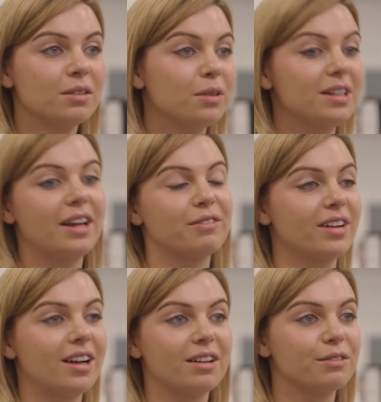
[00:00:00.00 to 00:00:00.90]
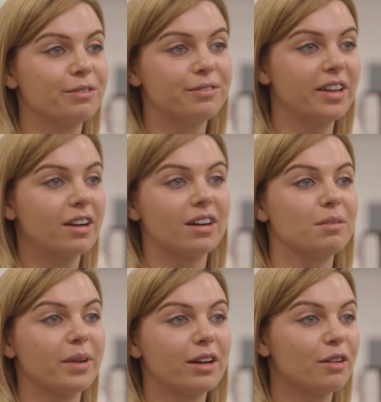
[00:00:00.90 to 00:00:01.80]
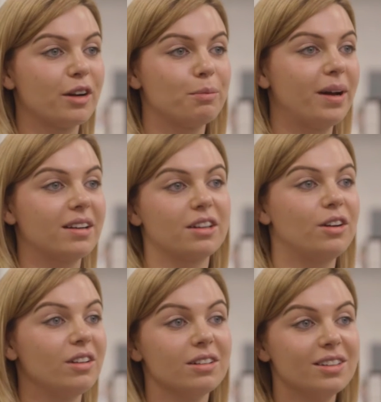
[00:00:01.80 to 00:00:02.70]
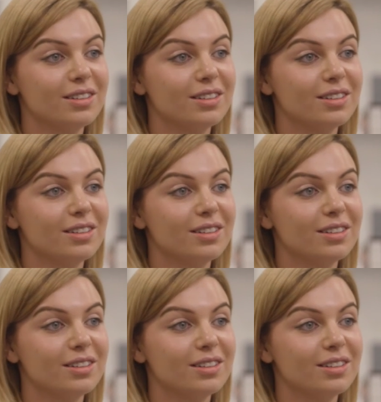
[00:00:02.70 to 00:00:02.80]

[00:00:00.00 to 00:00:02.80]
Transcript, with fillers: would never have figured on my career path at all.